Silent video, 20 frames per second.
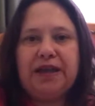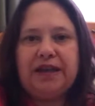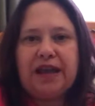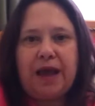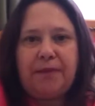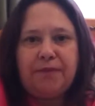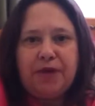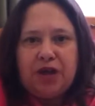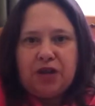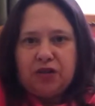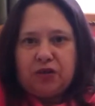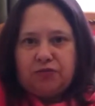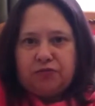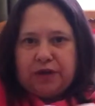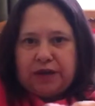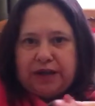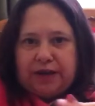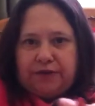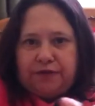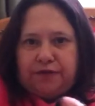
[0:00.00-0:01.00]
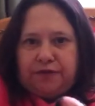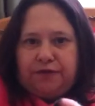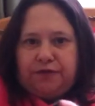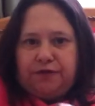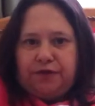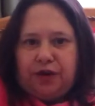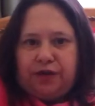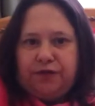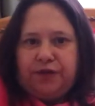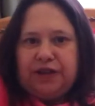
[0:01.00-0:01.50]
They're really
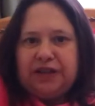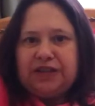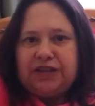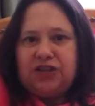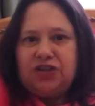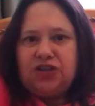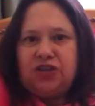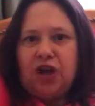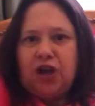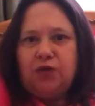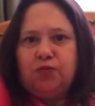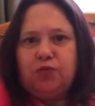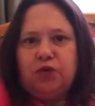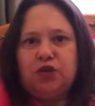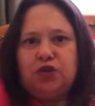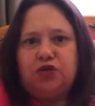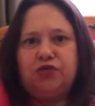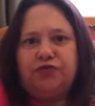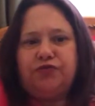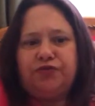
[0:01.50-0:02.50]
fluffy inside ones,